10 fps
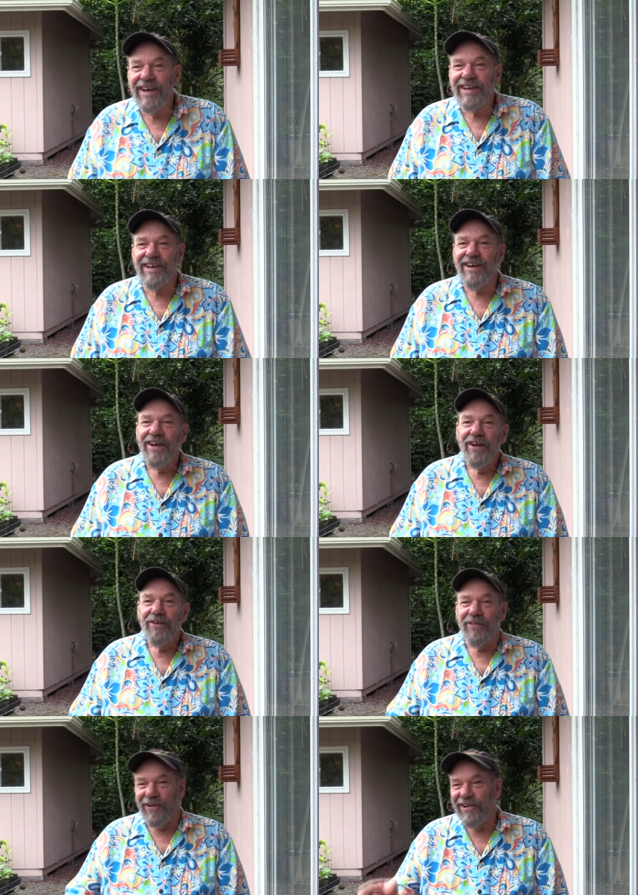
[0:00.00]
take you
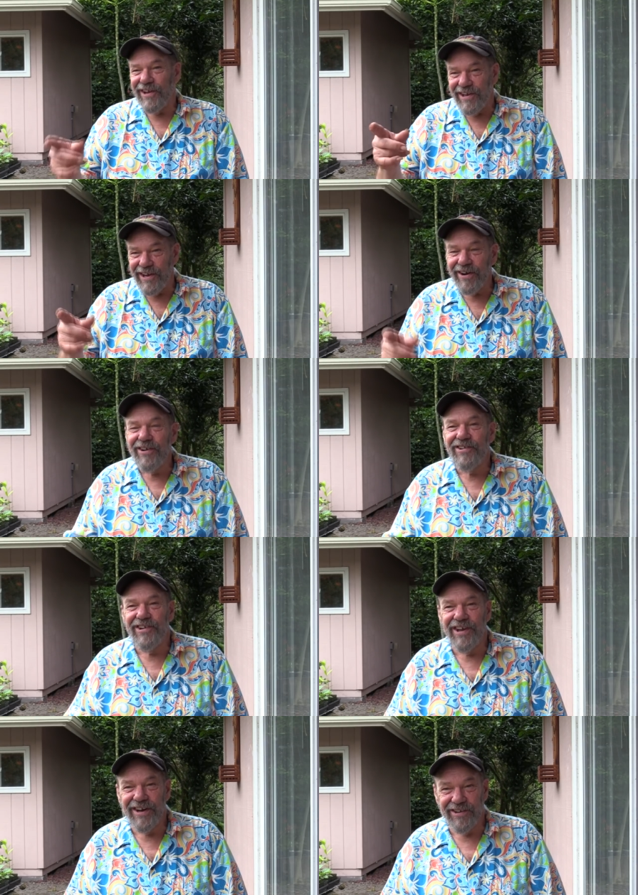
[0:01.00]
30
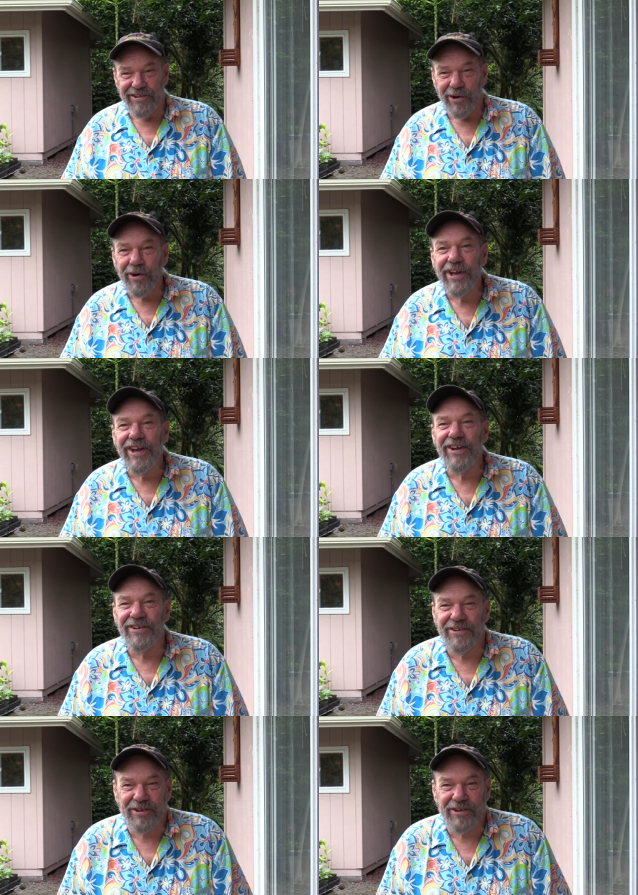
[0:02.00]
years to get a durian